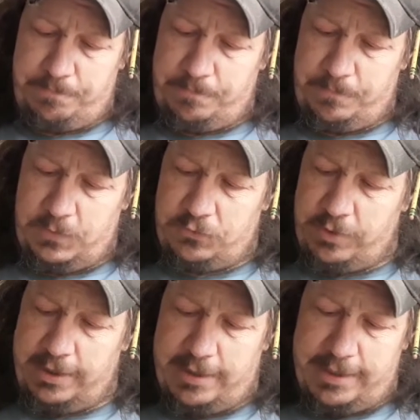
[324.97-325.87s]

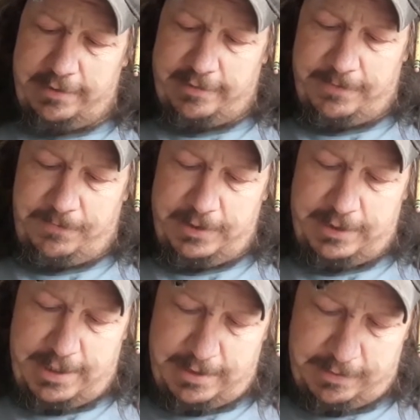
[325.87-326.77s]
Straight lines, stuff like
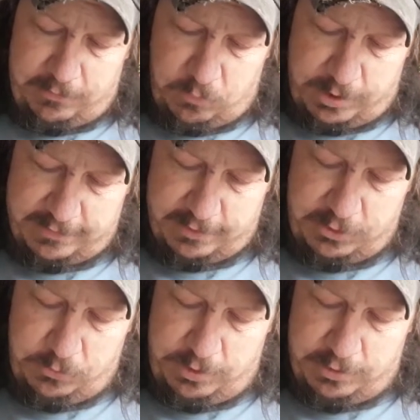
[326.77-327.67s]
that. This one is a
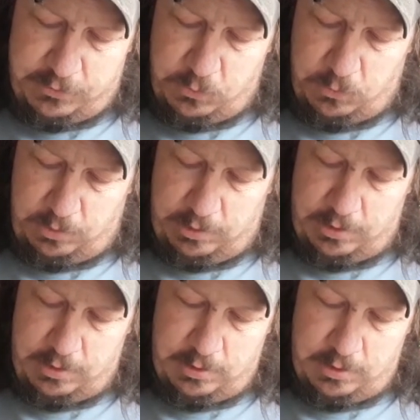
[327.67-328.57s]
Union tool
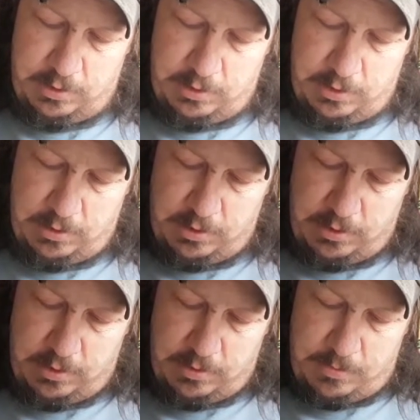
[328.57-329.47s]

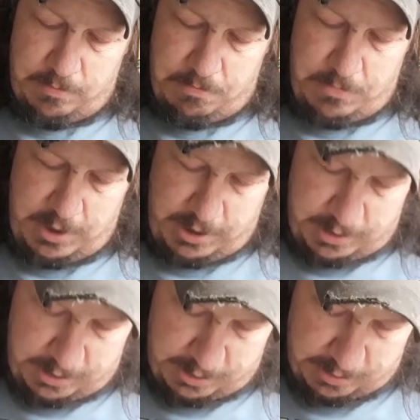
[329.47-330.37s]
made
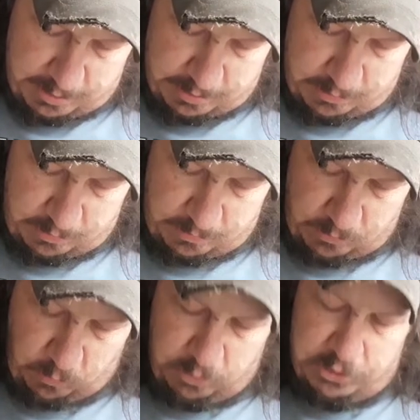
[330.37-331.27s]
in
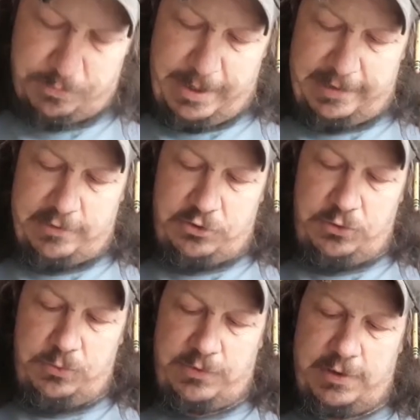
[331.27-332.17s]
Orange,
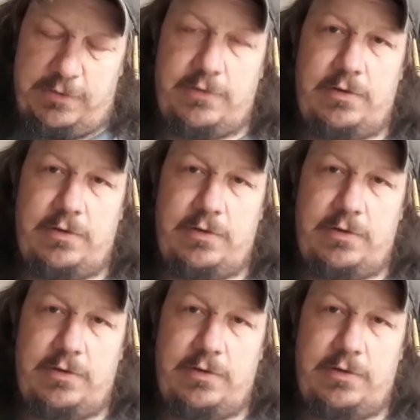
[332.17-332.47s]
Massachusetts,